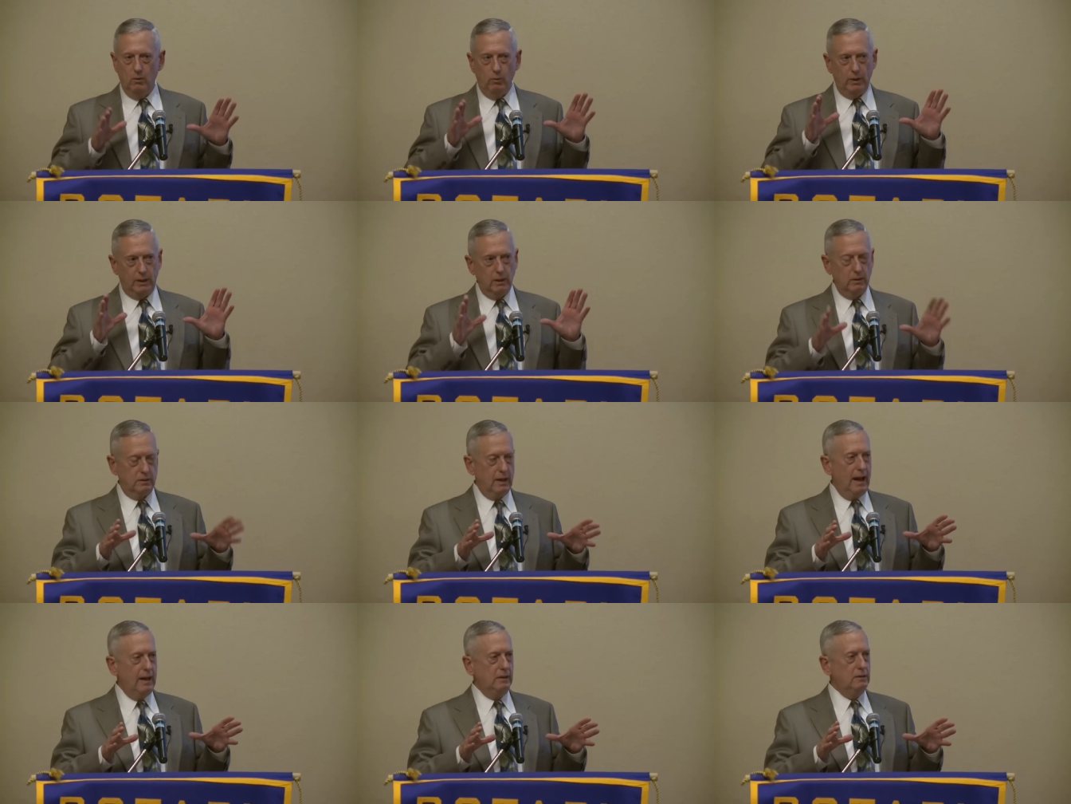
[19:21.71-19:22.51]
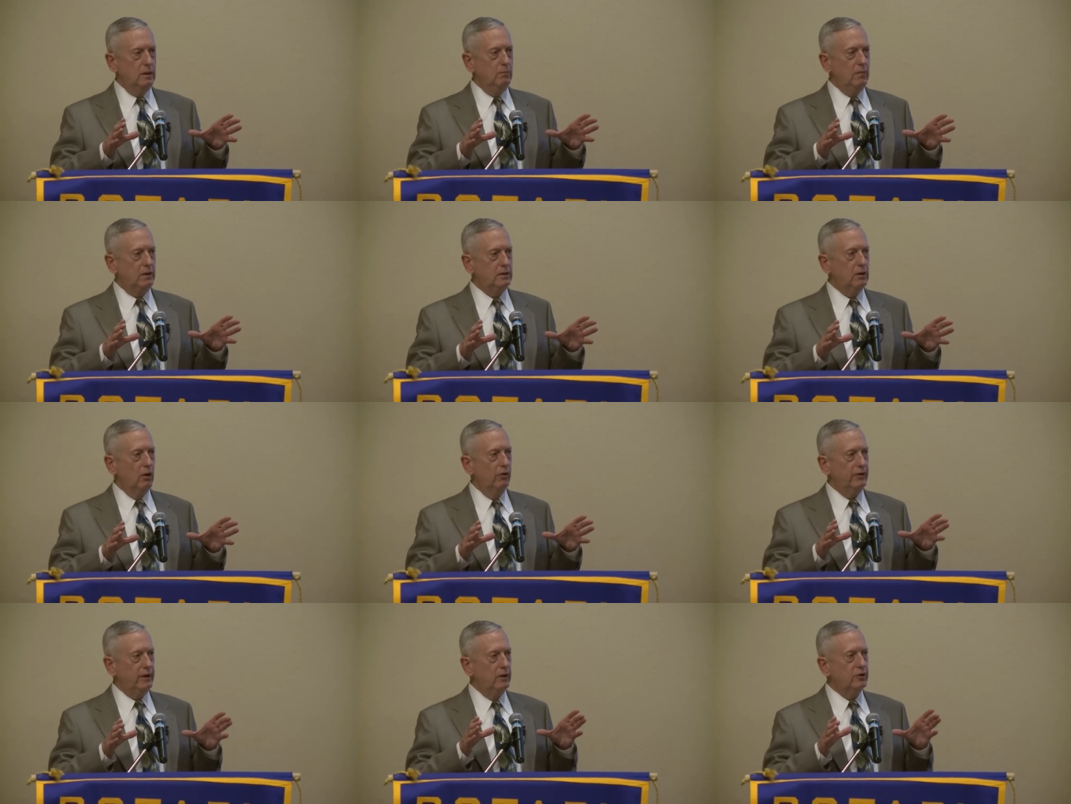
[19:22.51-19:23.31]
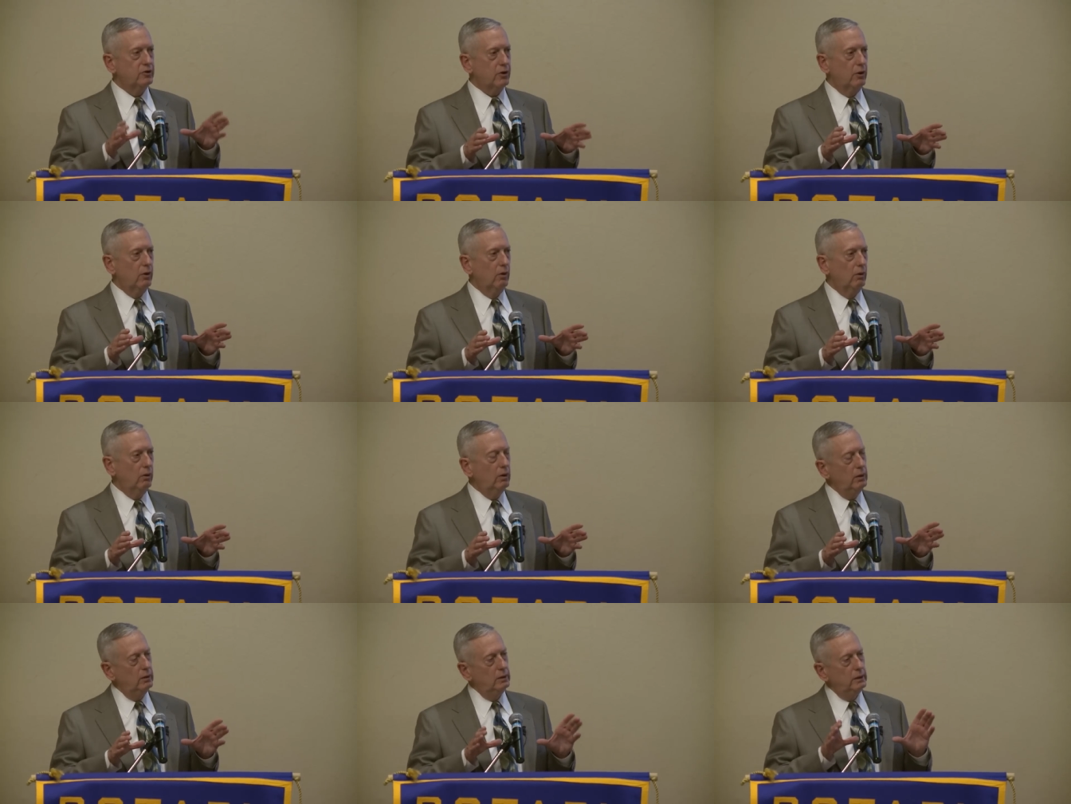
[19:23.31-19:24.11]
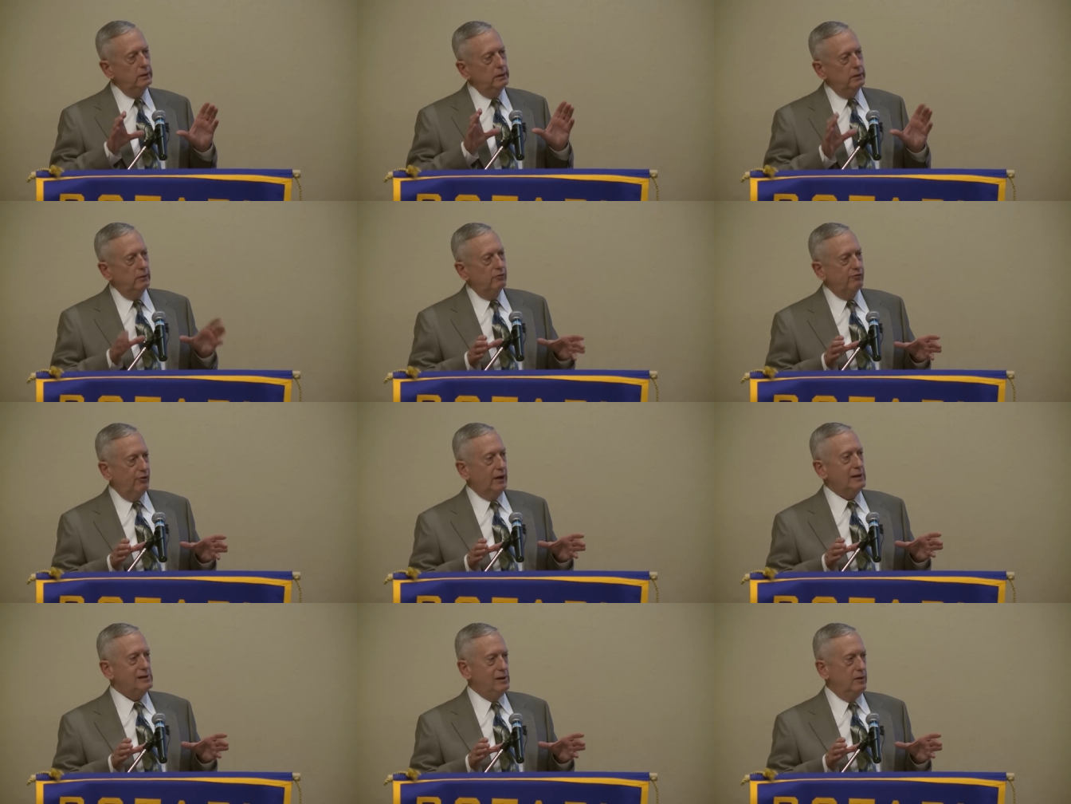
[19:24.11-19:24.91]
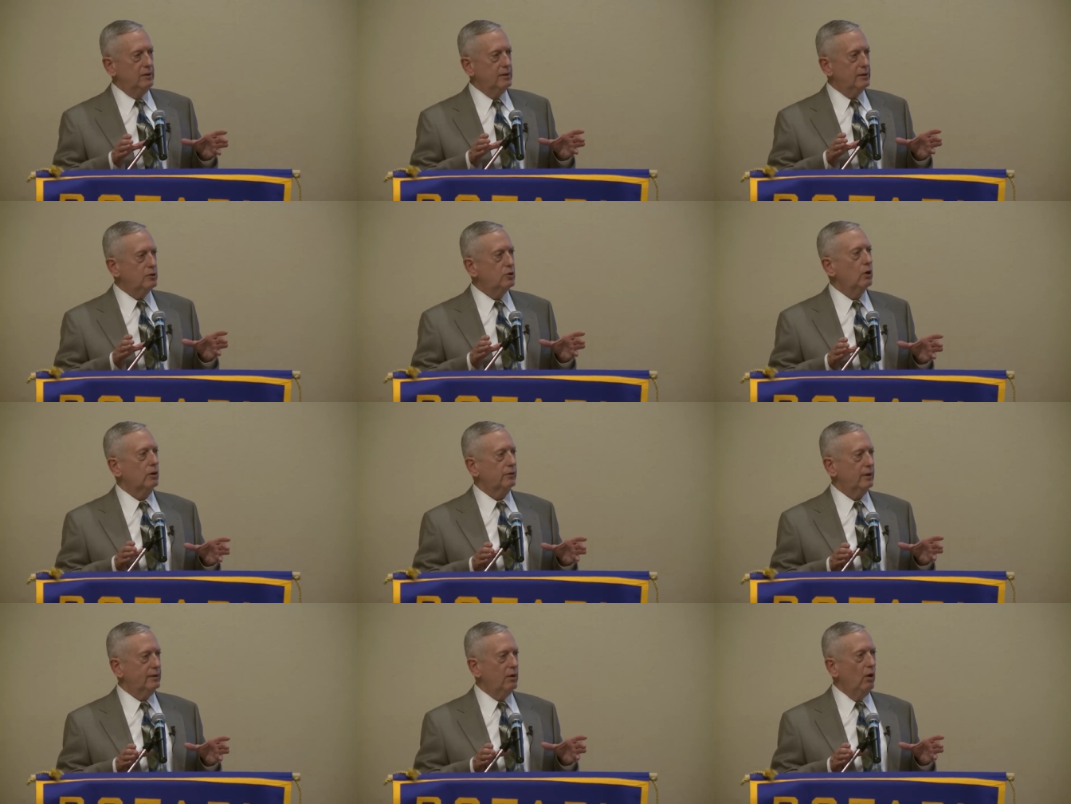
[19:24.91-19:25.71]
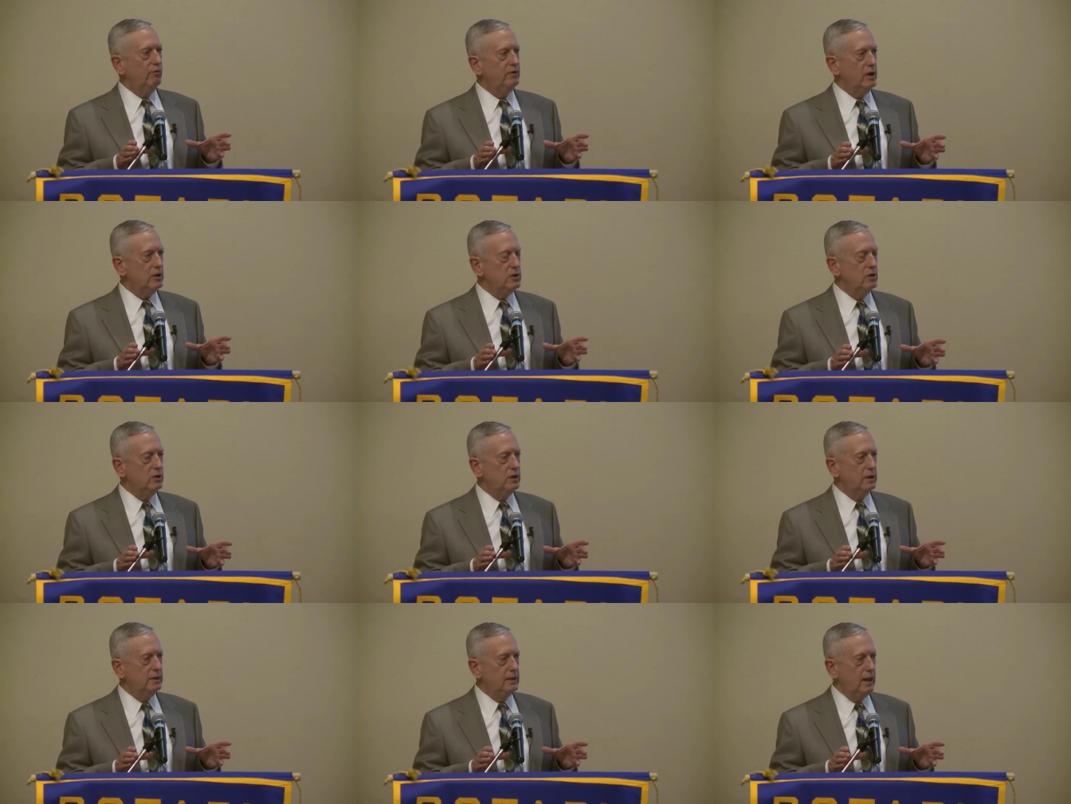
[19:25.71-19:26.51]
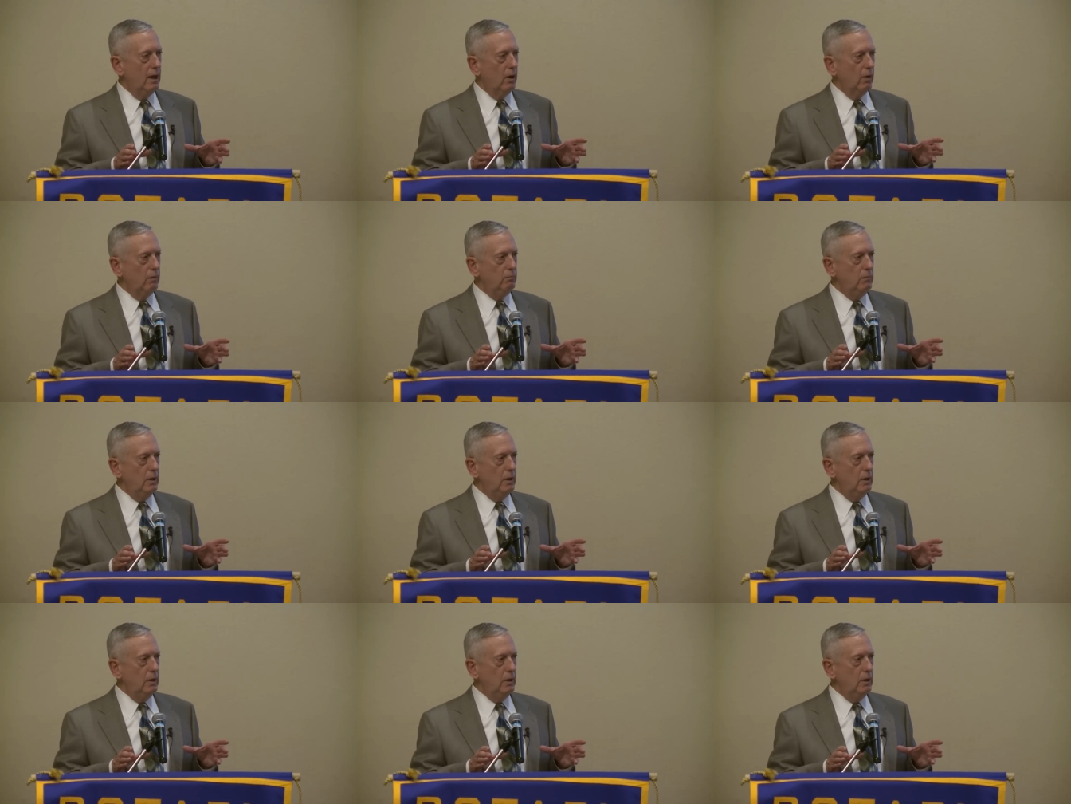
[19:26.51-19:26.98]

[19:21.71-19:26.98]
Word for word: We contained them until the internal frictions took the Soviet Union down.